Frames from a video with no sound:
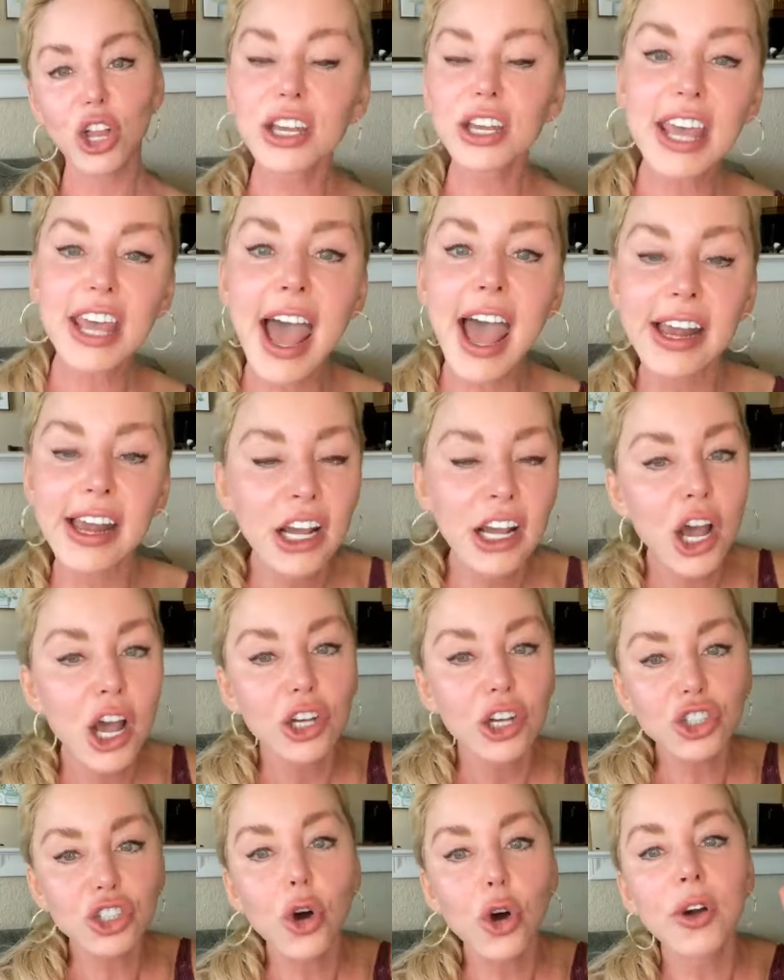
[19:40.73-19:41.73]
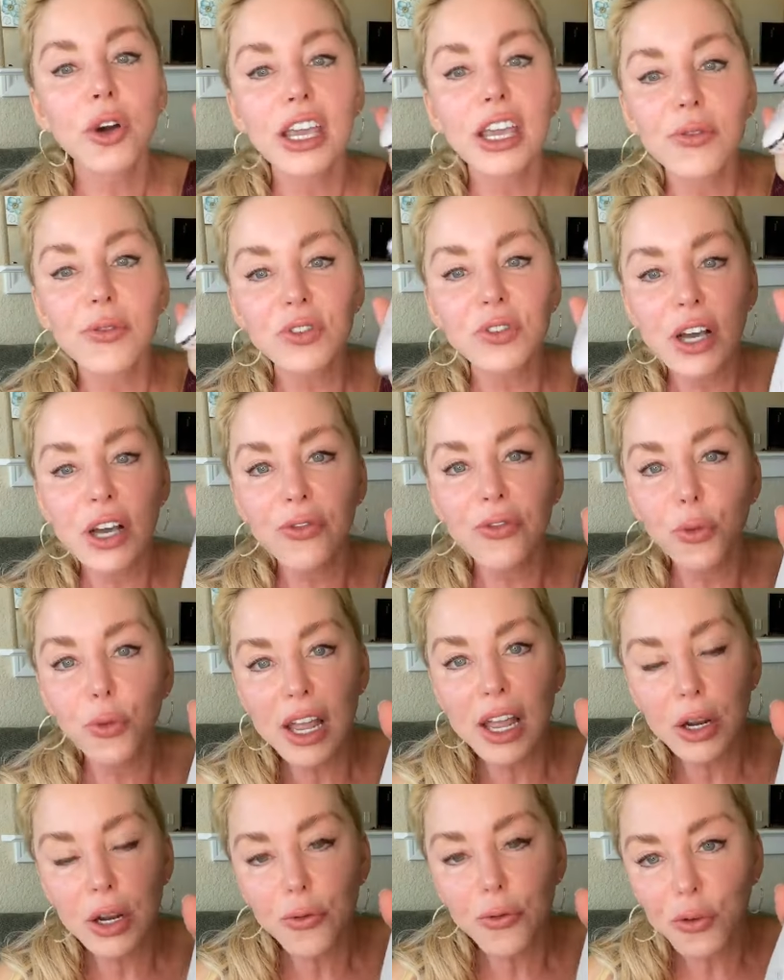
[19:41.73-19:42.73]
Look at that. So if, if a
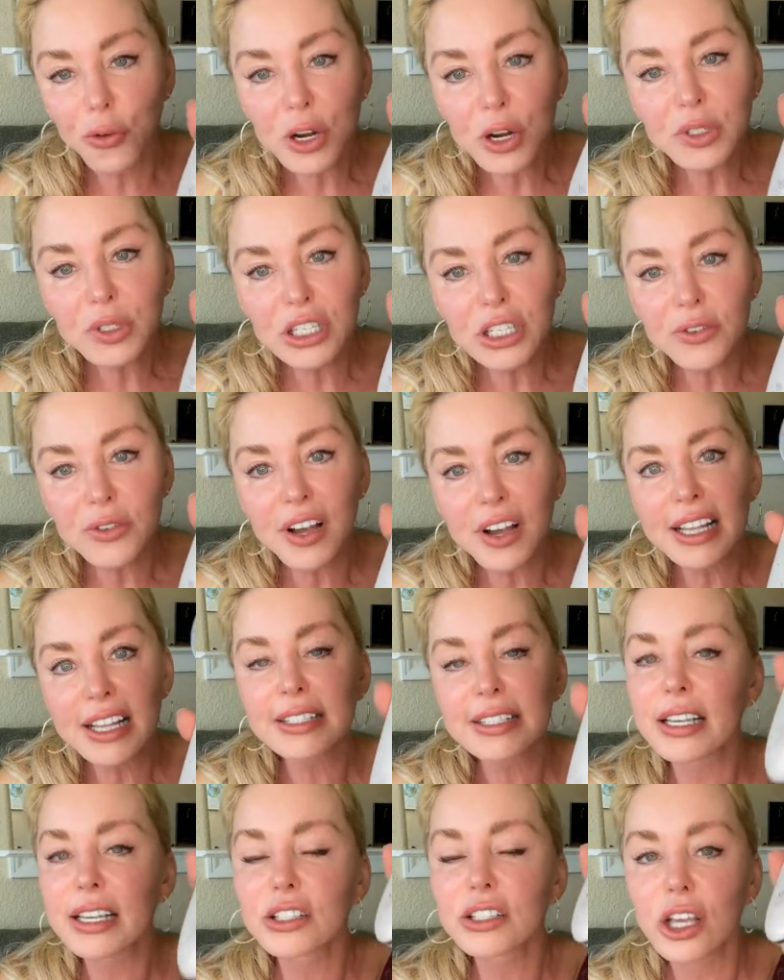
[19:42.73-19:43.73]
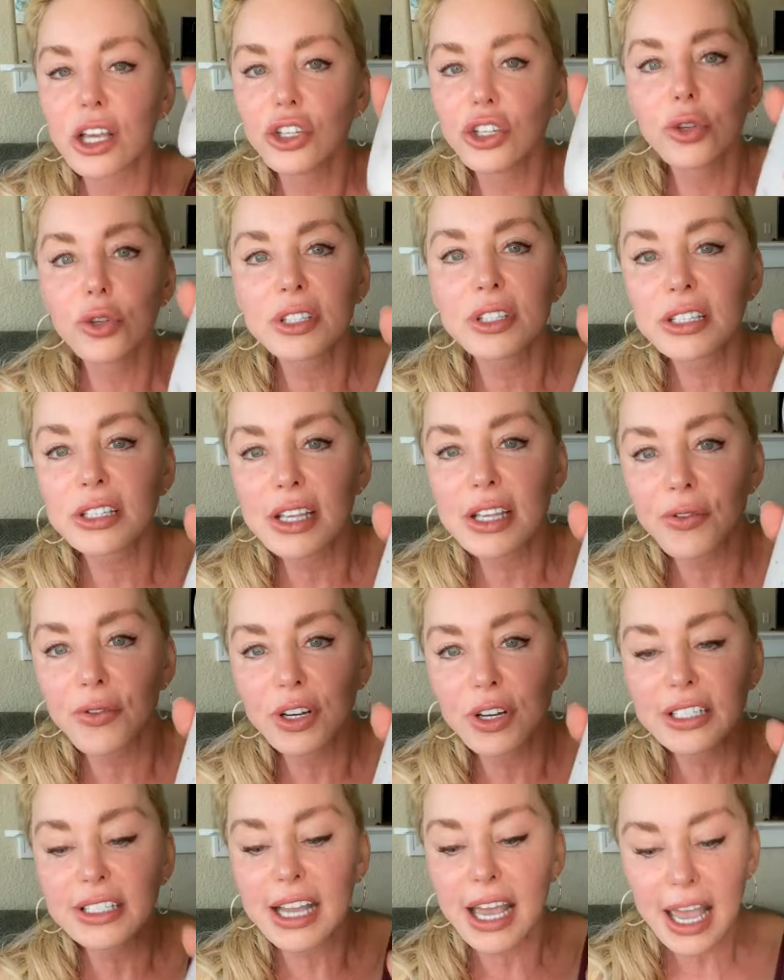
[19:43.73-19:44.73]
radio frequency device says use this
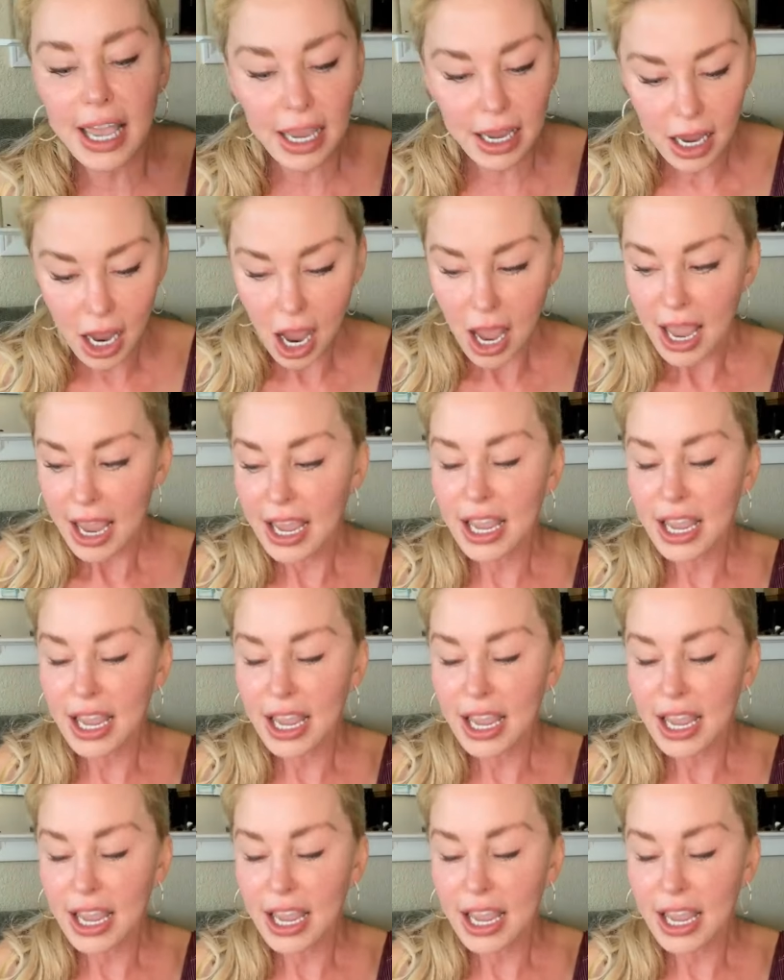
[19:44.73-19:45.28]
every day,